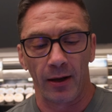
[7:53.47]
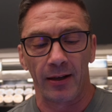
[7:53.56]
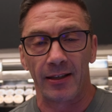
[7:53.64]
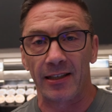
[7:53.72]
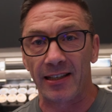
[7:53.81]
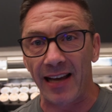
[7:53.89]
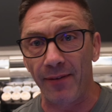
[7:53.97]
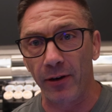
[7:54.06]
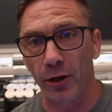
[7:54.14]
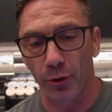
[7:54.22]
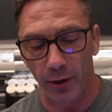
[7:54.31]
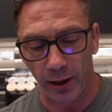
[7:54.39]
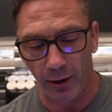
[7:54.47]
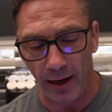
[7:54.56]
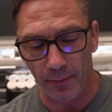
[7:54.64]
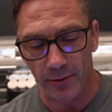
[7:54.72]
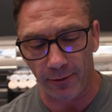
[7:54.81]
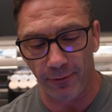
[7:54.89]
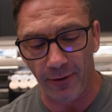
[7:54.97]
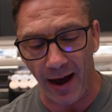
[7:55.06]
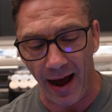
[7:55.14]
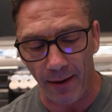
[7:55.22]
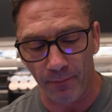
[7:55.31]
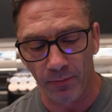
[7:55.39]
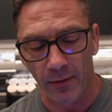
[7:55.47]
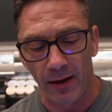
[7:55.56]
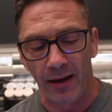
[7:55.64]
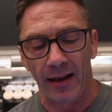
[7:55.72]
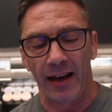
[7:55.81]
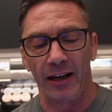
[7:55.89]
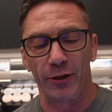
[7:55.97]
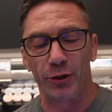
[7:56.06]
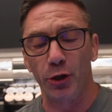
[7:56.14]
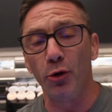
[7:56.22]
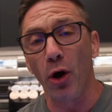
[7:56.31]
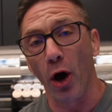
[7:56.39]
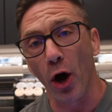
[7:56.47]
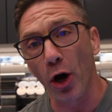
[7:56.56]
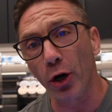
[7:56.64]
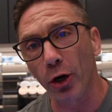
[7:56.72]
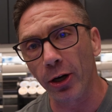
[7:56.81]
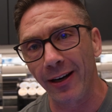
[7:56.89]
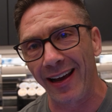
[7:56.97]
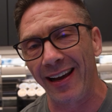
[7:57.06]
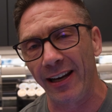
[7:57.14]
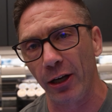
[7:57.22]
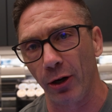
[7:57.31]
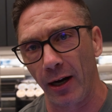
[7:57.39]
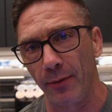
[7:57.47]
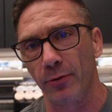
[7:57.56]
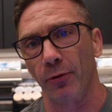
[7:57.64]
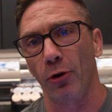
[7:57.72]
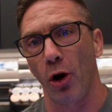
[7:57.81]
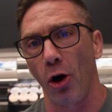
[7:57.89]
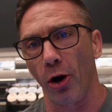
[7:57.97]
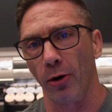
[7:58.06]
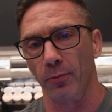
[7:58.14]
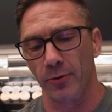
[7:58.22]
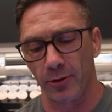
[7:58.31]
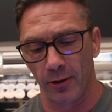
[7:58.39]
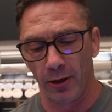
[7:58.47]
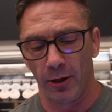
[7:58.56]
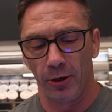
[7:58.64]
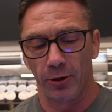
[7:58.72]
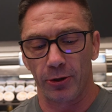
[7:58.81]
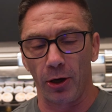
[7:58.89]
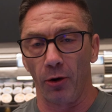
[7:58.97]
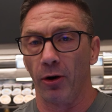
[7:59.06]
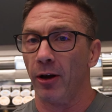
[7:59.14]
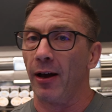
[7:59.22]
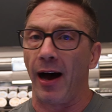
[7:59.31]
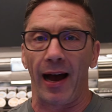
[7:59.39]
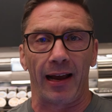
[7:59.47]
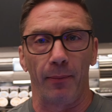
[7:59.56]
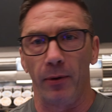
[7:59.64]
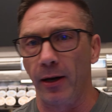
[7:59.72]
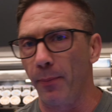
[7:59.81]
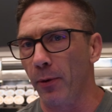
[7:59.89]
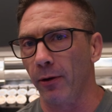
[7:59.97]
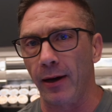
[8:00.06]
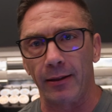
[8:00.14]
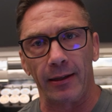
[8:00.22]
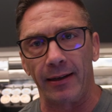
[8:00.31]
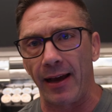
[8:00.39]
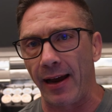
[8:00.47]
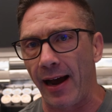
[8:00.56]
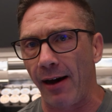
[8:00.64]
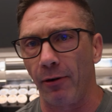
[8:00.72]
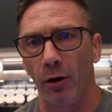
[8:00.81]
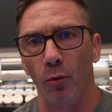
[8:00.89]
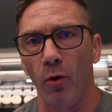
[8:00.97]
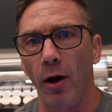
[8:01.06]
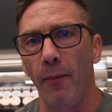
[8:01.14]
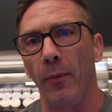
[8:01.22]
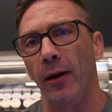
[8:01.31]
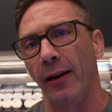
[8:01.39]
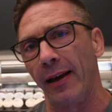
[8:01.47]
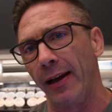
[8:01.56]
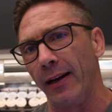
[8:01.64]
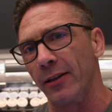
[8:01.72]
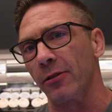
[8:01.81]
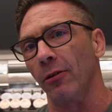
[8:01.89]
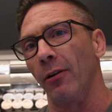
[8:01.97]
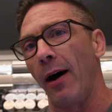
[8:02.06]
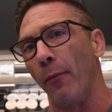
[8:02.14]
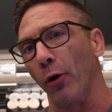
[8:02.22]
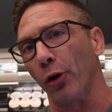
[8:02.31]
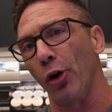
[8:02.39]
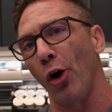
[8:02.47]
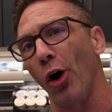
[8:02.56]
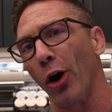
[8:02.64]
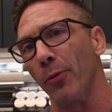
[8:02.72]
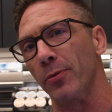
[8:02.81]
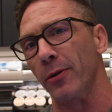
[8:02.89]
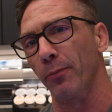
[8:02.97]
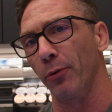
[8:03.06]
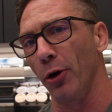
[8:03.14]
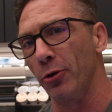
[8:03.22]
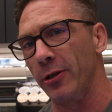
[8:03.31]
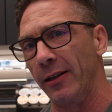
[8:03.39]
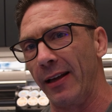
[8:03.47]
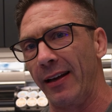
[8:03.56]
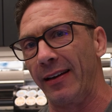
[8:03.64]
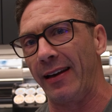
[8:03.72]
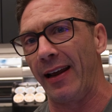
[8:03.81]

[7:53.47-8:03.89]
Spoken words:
73 grams of fat, and 280 grams of carbs. So I can manipulate the day how I want, but again, it's a lot more carbs and protein that